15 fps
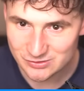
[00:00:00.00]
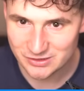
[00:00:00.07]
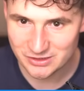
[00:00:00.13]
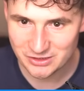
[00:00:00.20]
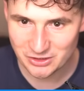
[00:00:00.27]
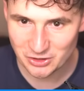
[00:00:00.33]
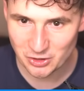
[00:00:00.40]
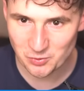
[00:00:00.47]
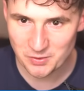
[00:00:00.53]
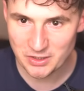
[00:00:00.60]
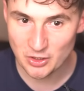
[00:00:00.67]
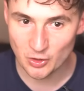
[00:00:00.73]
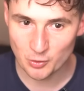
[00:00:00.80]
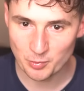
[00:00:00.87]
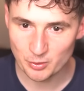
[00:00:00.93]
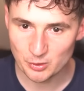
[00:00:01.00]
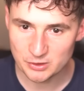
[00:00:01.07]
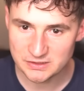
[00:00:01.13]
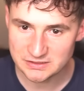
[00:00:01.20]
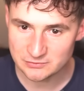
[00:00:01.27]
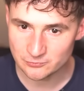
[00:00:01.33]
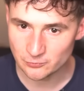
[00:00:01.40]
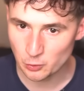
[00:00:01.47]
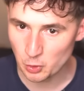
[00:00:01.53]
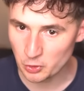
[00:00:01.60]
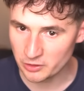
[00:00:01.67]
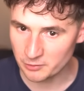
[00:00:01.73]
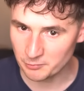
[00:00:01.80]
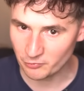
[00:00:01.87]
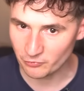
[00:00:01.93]
here we go, boys.
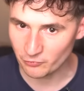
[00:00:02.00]
Floor number